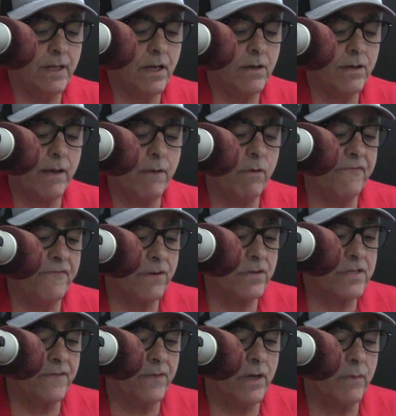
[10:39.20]
Okay, well,
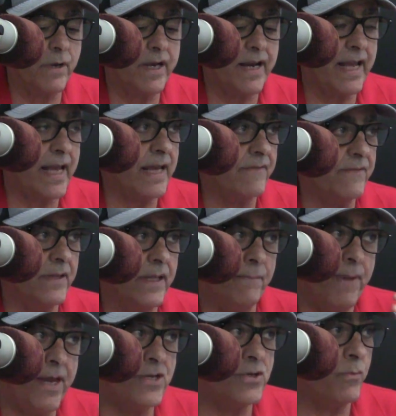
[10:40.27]
first of all, we're going to have
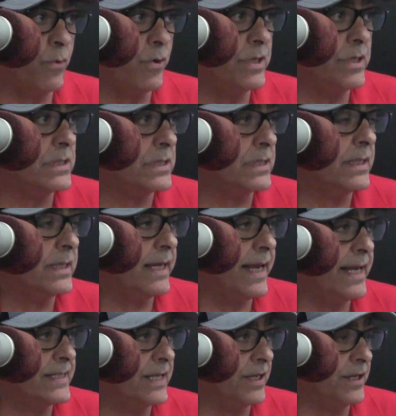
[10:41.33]
Major Woods
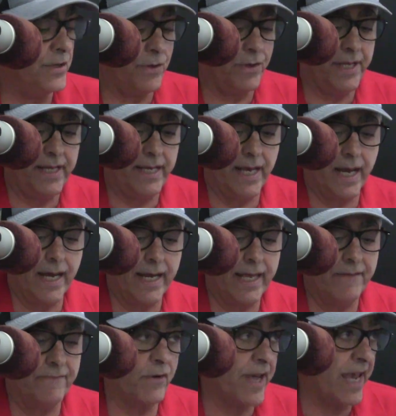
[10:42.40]
is going to do the
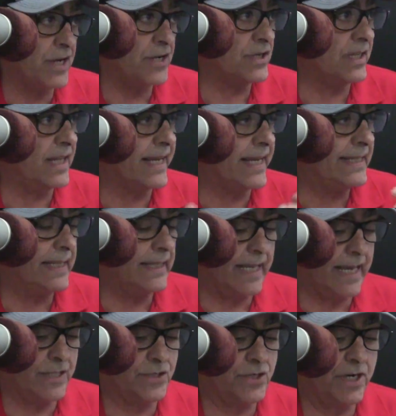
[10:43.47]
invocation like he did
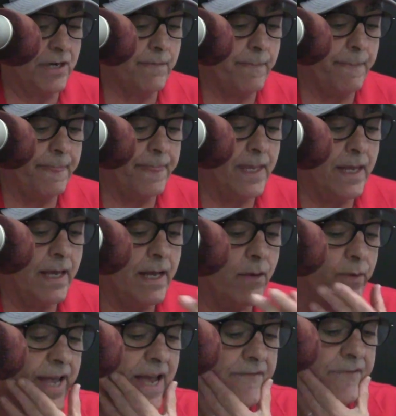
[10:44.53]
last year.
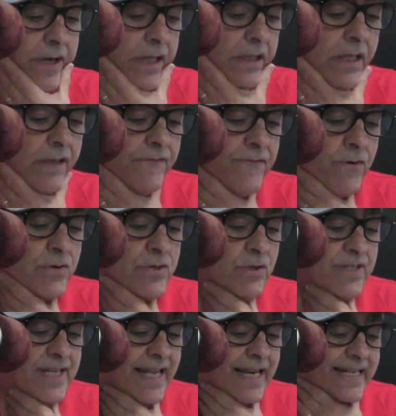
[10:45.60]
We have First
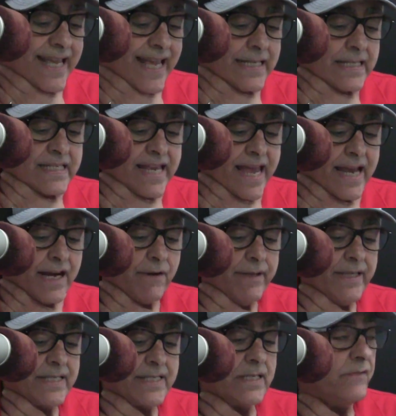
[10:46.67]
Lieutenant Ken Stanger
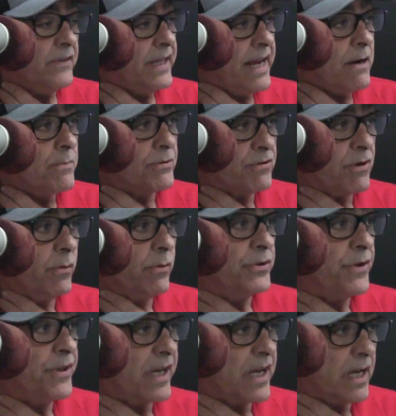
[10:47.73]
and the Civil Air Patrol will
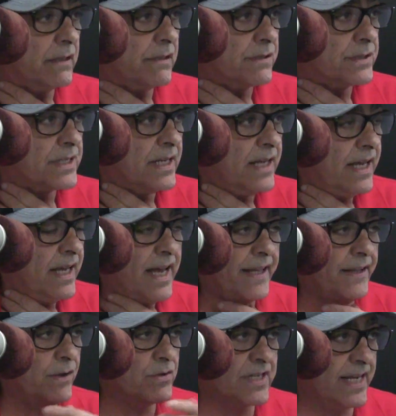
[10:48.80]
do the colors.
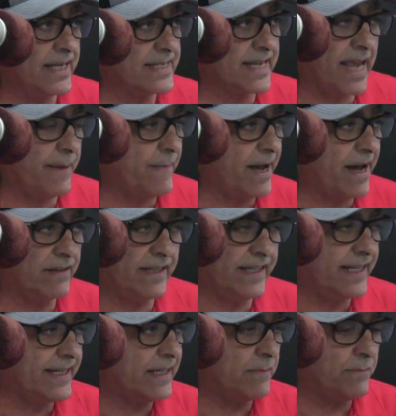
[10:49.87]
And those kids came out and
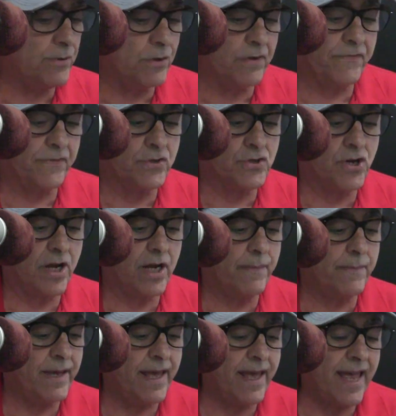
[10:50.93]
they did a beautiful job.
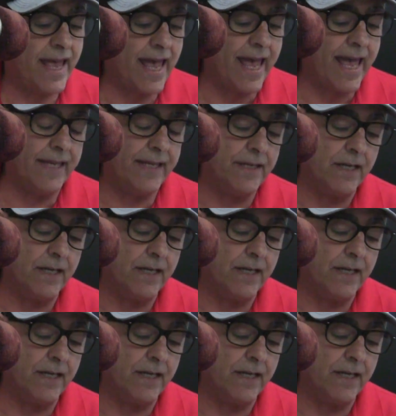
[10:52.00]
And